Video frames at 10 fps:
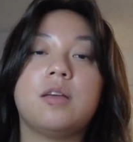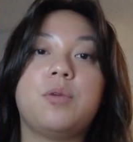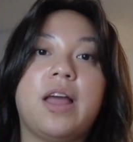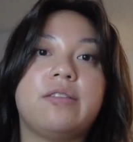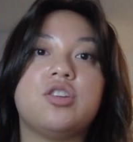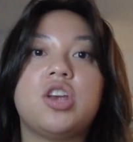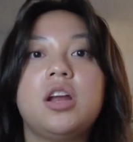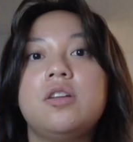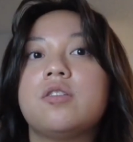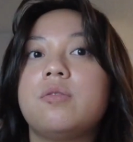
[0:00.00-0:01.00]
Someone has to share
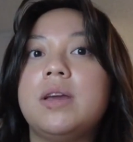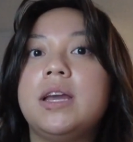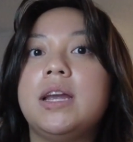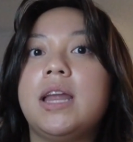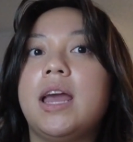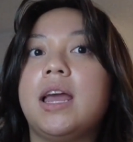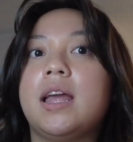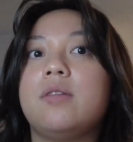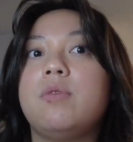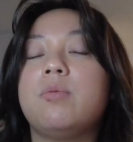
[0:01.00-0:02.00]
their screen,
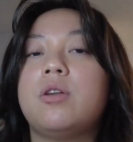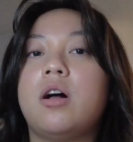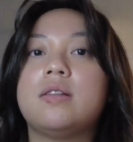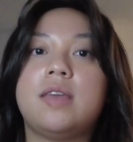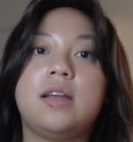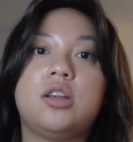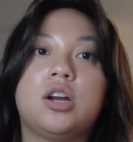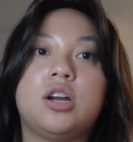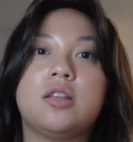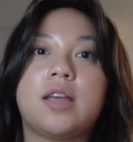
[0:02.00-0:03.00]
and we would all take
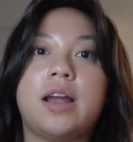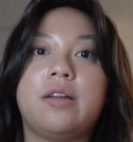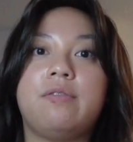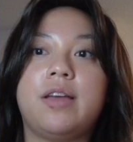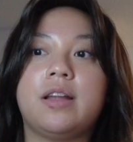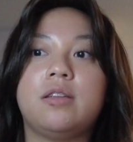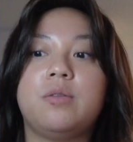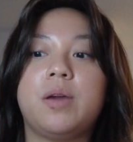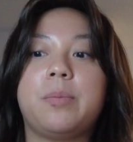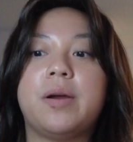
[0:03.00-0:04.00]
turns kind of like
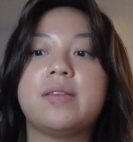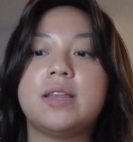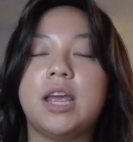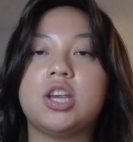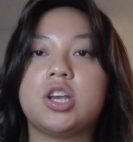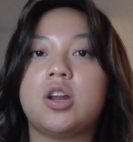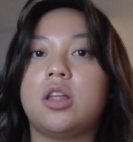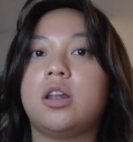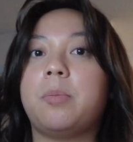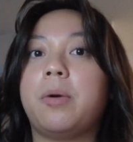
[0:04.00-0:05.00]
doing a presentation
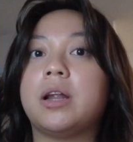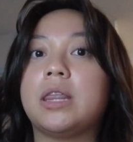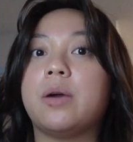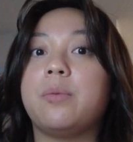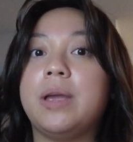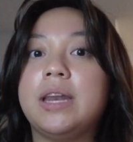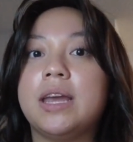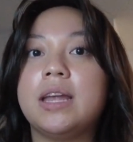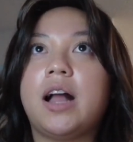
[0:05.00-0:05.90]
on the part that we did,